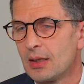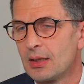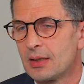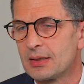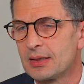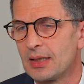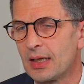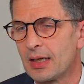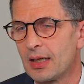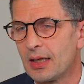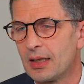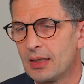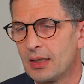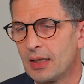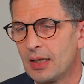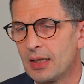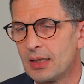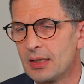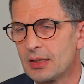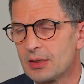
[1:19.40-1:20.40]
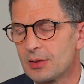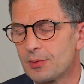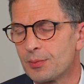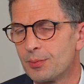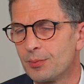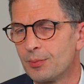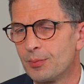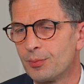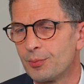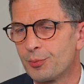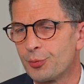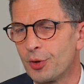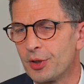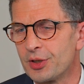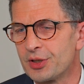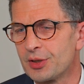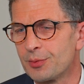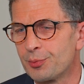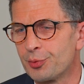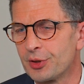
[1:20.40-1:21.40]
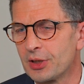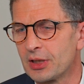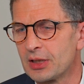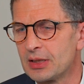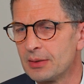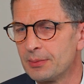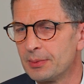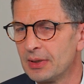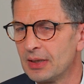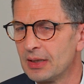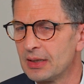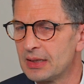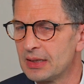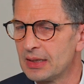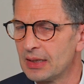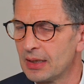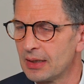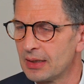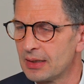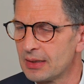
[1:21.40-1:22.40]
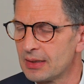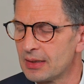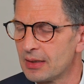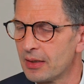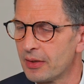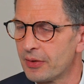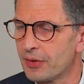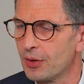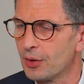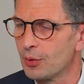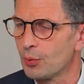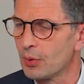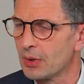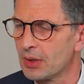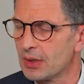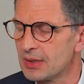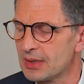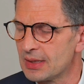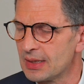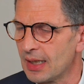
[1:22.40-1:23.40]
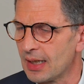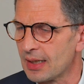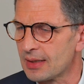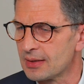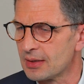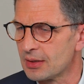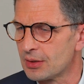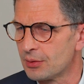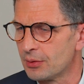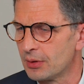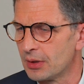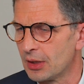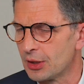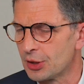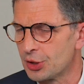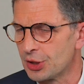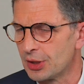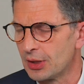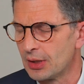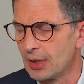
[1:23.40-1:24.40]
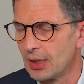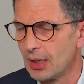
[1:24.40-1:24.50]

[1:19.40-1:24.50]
Second is pricing predictability. And the third one is the access to energy.